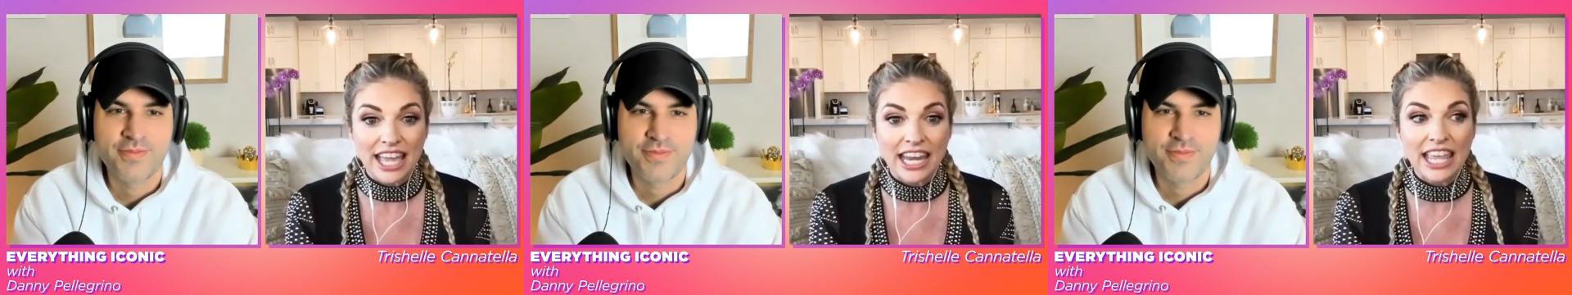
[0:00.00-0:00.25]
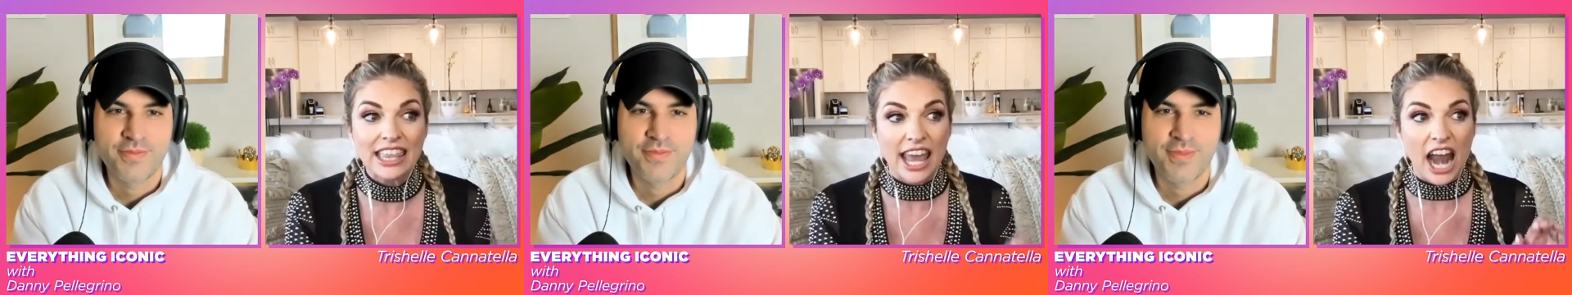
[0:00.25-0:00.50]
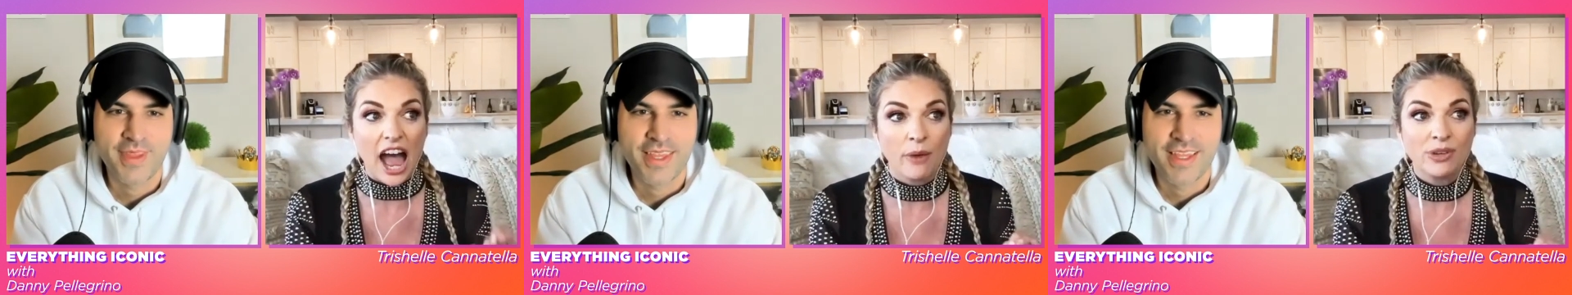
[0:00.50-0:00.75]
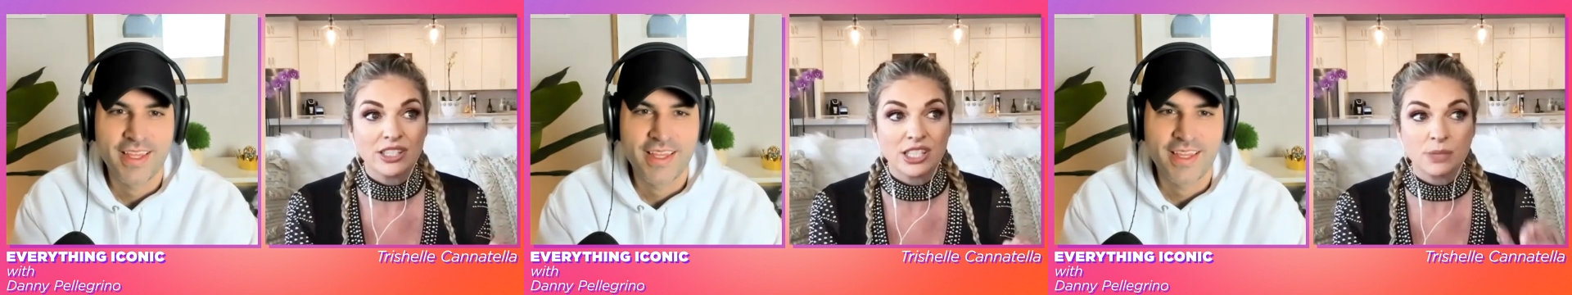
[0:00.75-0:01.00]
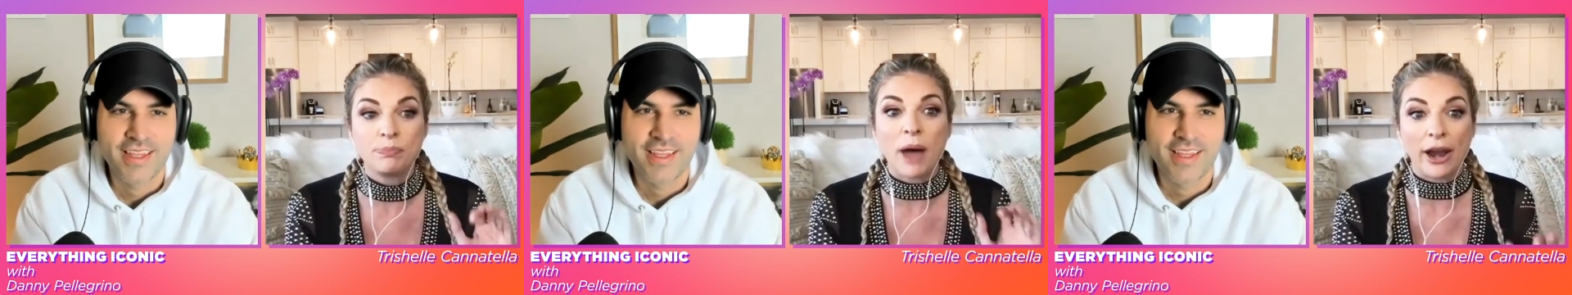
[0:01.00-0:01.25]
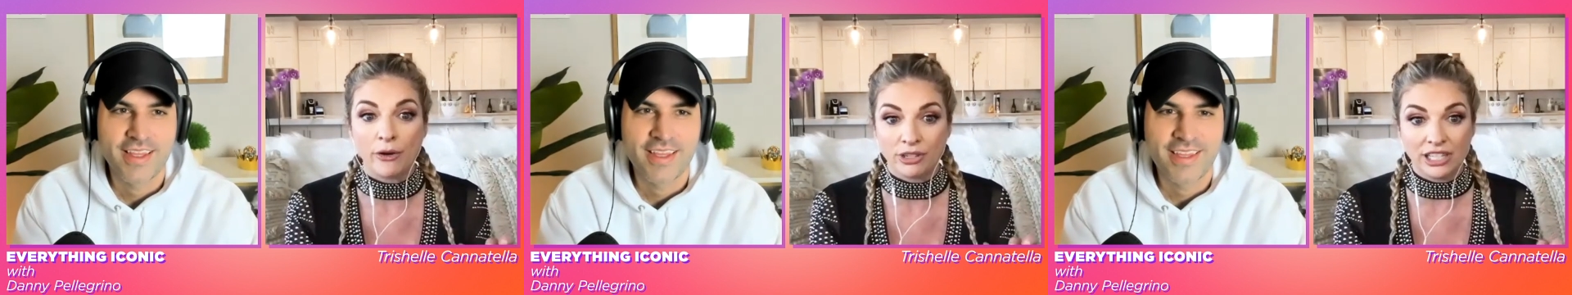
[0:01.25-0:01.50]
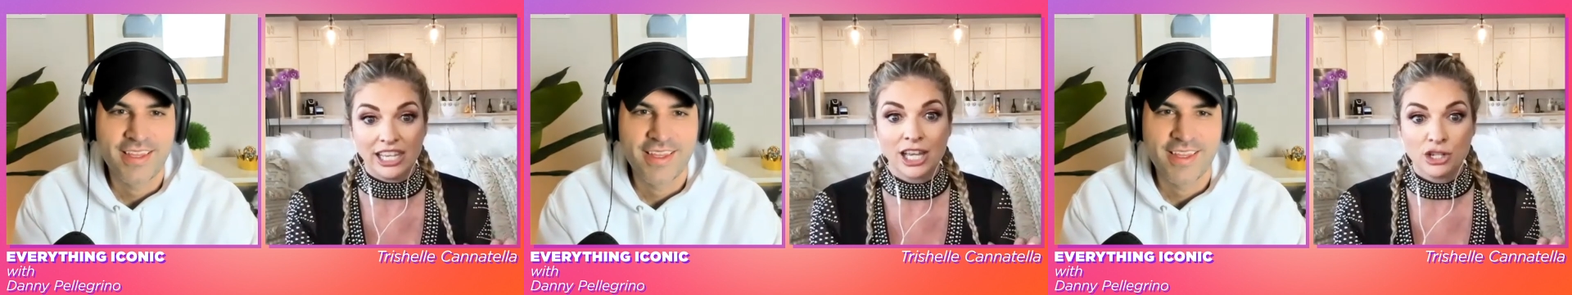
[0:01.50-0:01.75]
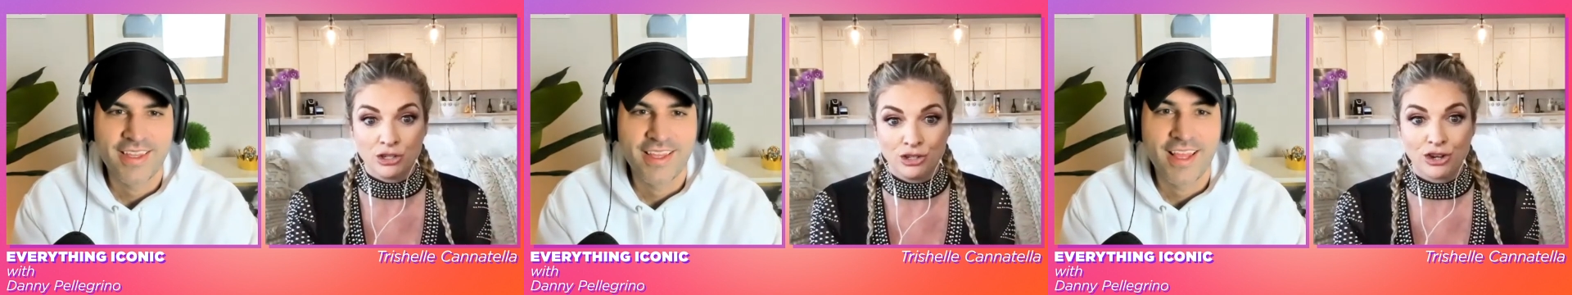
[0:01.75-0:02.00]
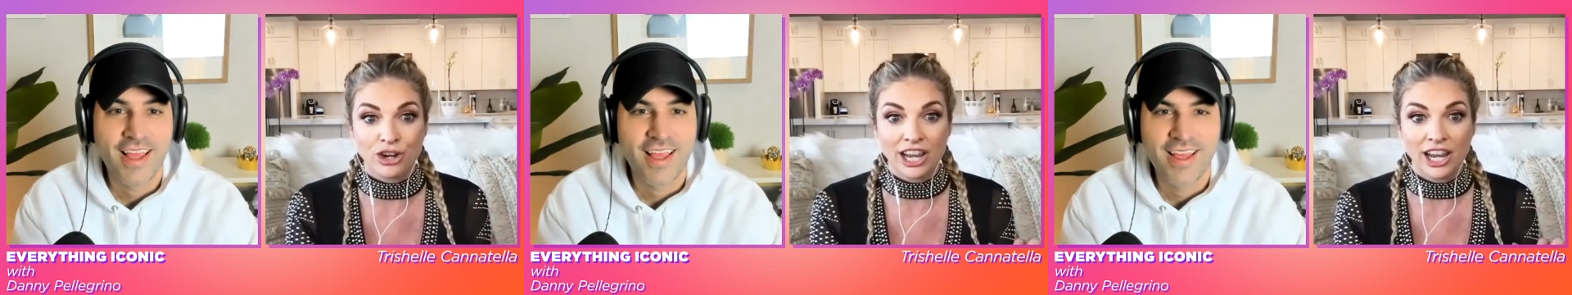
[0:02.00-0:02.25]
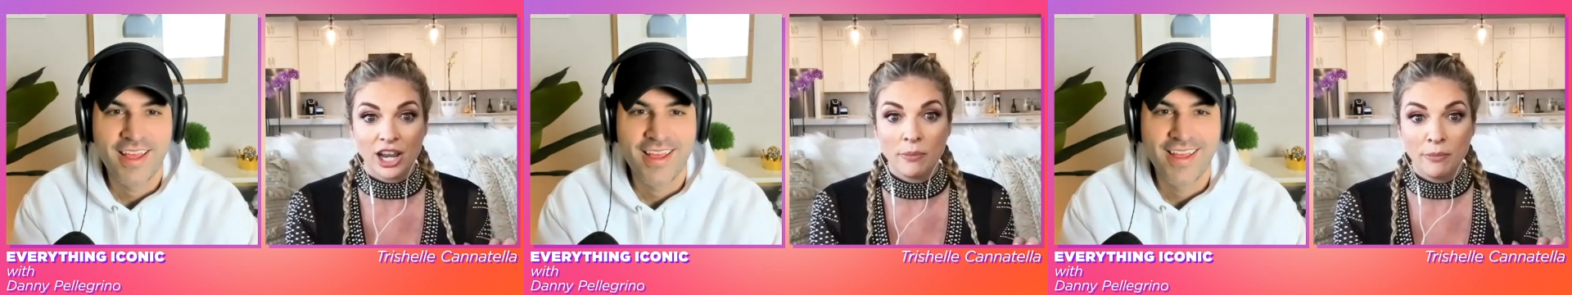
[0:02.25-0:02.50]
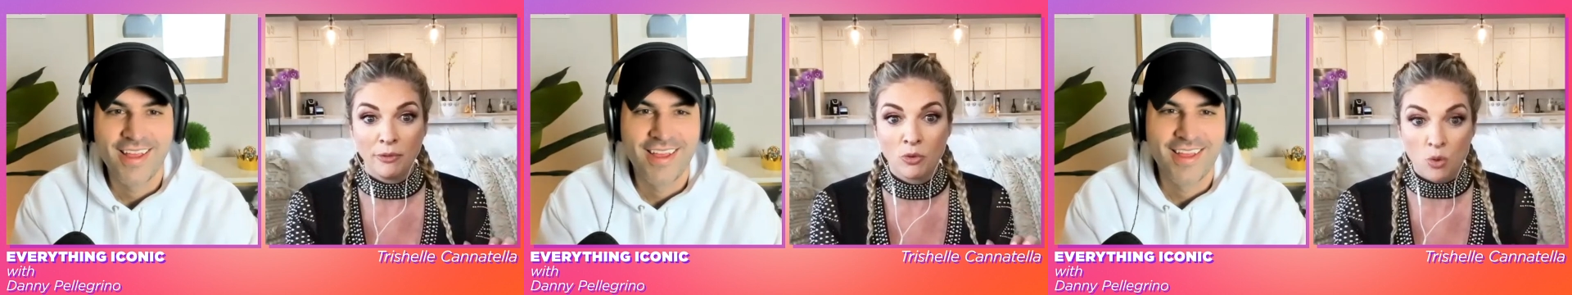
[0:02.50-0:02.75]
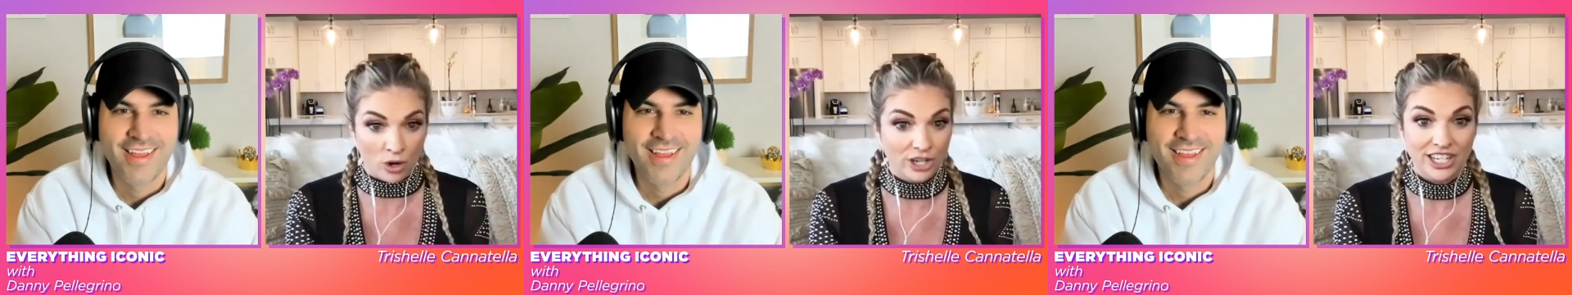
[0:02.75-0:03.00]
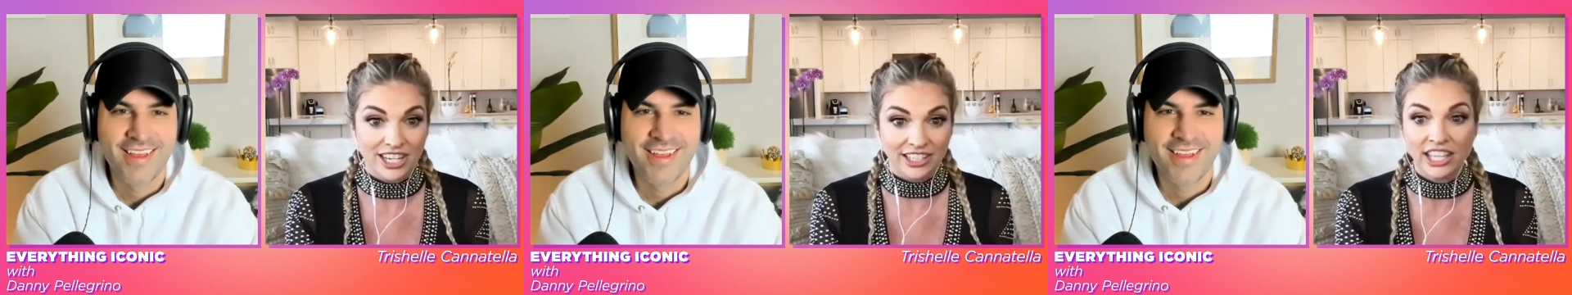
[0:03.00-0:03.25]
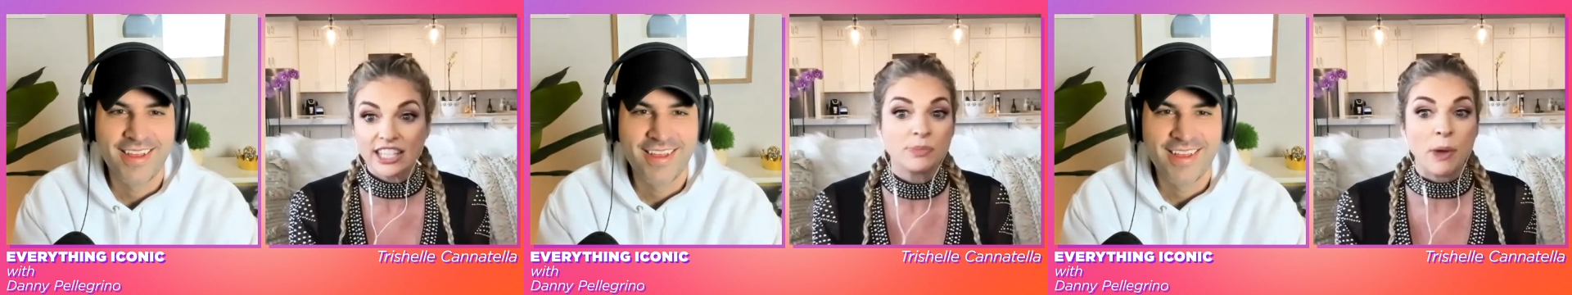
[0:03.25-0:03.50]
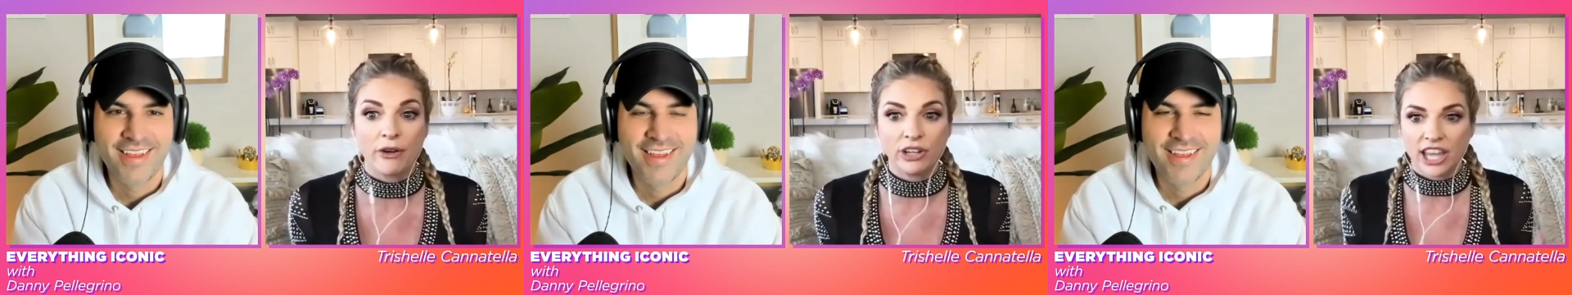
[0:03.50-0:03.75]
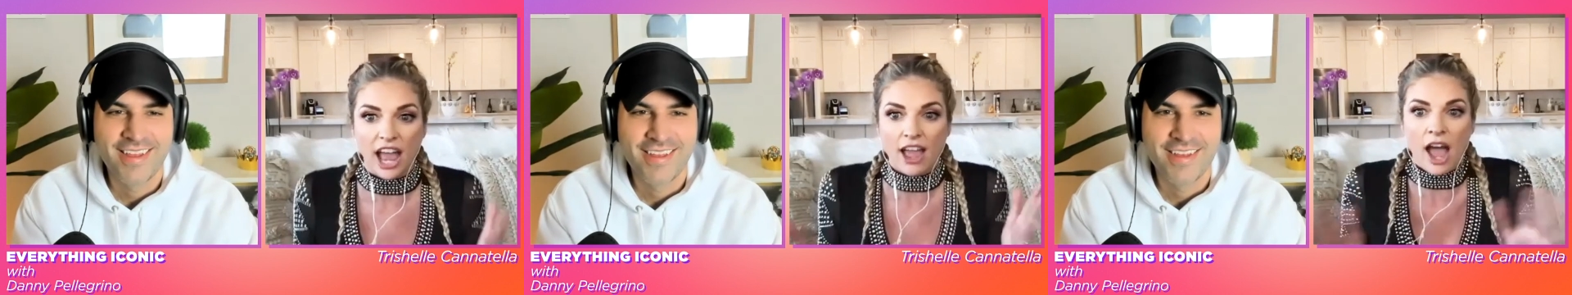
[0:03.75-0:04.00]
Speaker 1: Danny, that I was spiraling during quarantine, like spiraling.